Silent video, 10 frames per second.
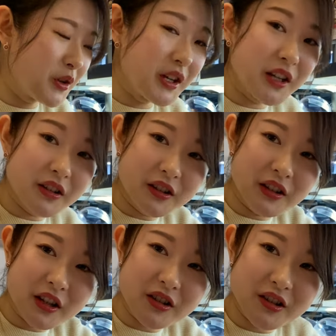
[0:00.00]
it in
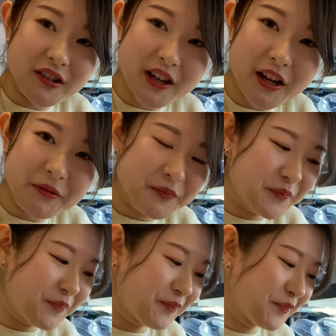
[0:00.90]
here just yet,
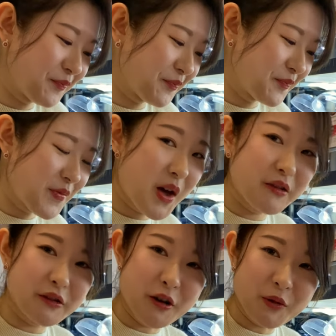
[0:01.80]

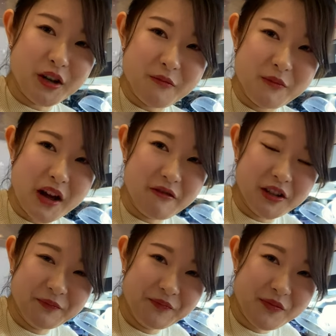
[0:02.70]
so I'm gonna have it
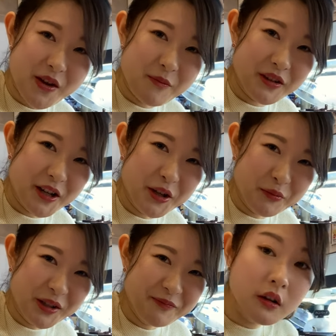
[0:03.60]
beside
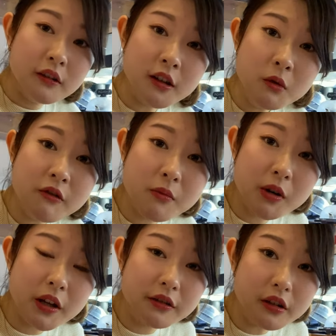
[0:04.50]
me. Some of the
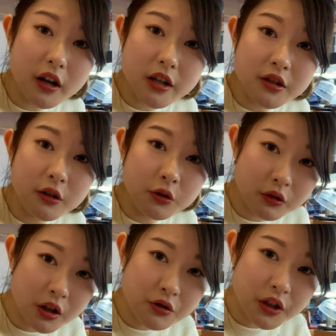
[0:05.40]
plates are actually
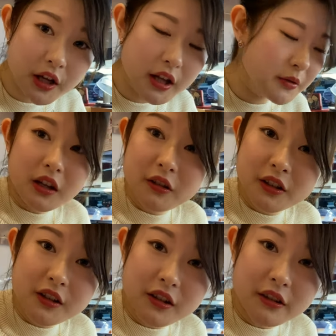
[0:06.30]
200 yen. You
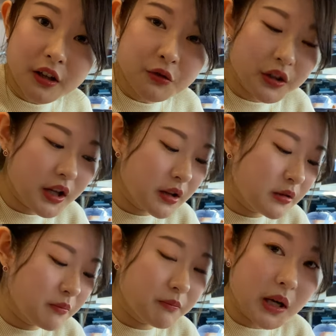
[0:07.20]
see these 100
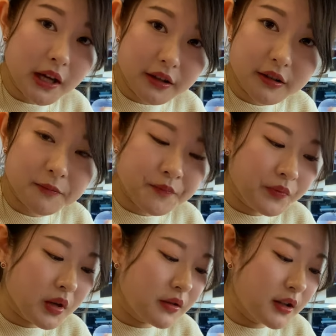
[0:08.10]
yen plates?
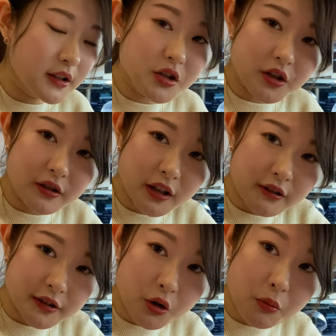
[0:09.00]
These are just like
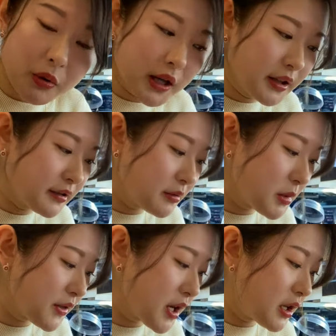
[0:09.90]
single plates,
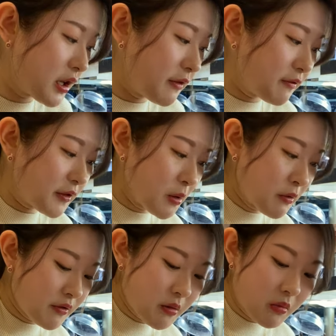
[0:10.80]
but then if some
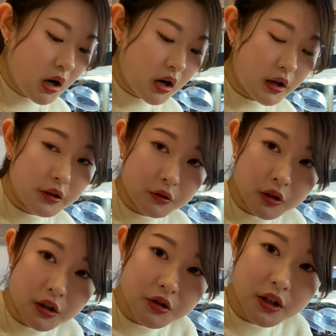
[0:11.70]
of them are like
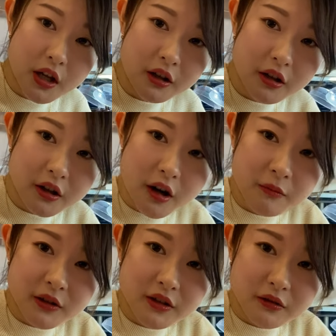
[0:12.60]
200 yen, it
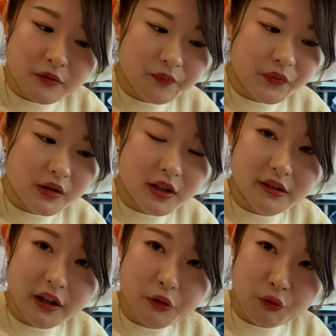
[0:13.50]
comes in this
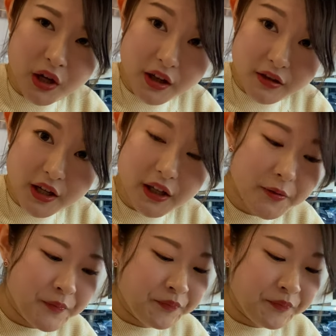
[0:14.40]
like ring thing,